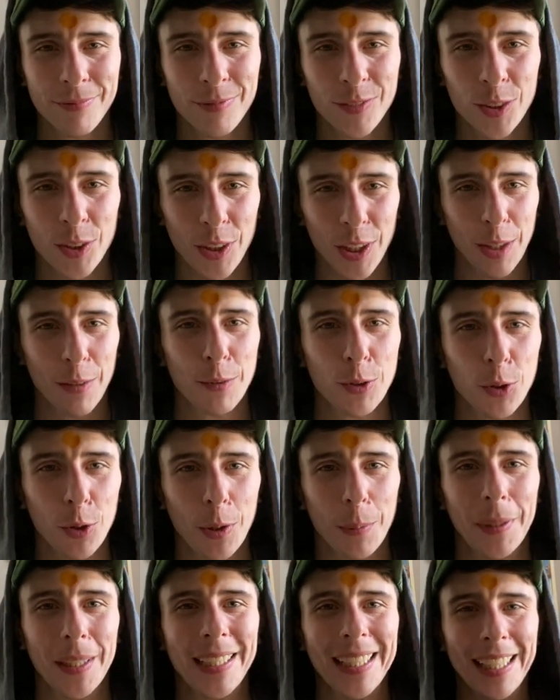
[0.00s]
So thank you for
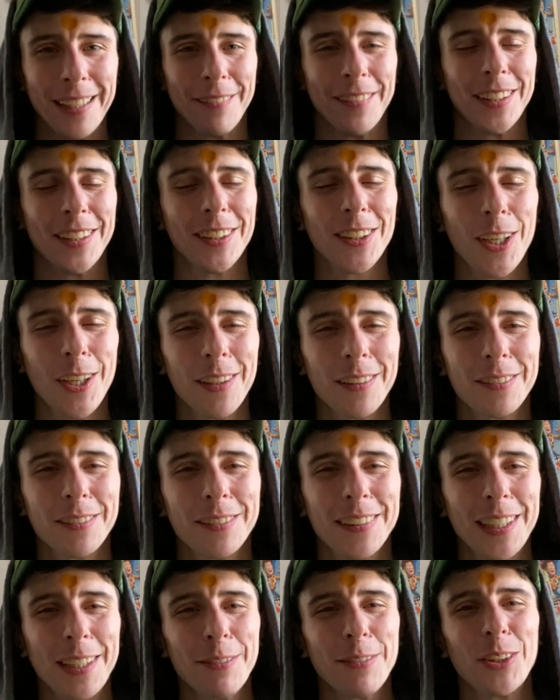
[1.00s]
joining me. Infinite love,
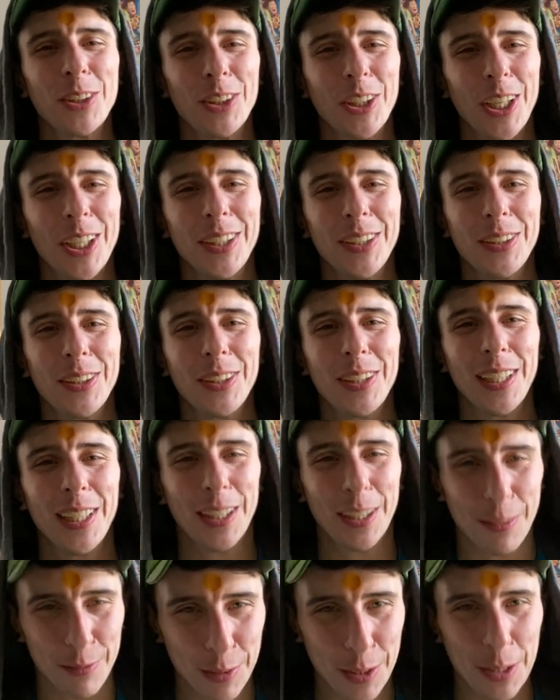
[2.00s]
infinite light,
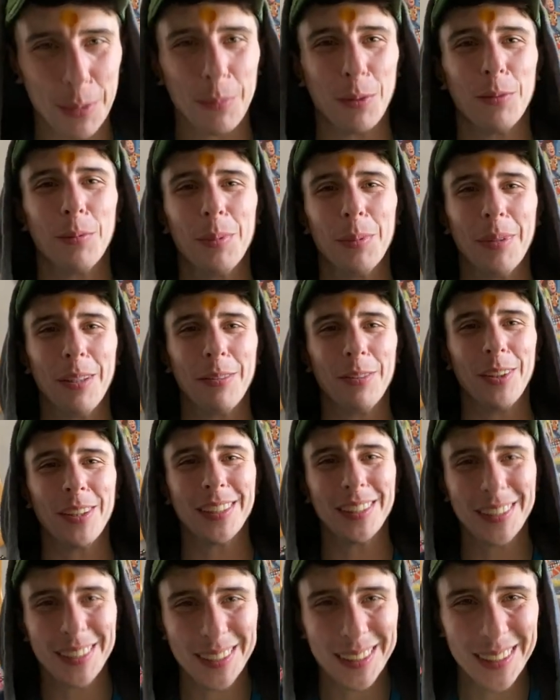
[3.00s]
and infinite movement, my
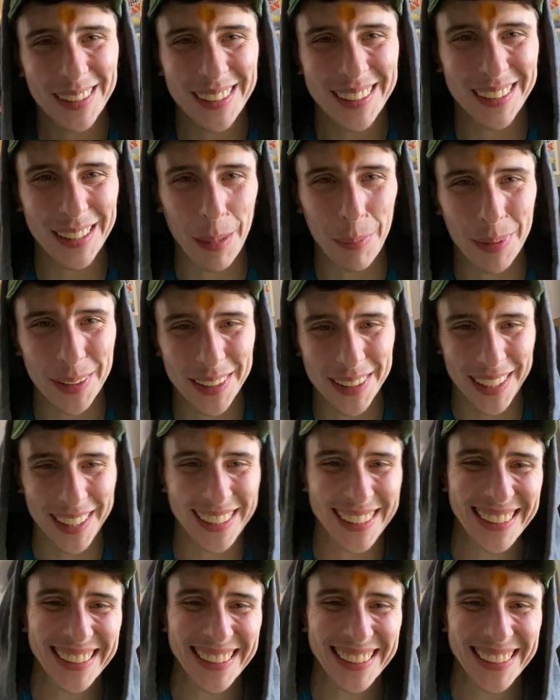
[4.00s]
friend. Namaste.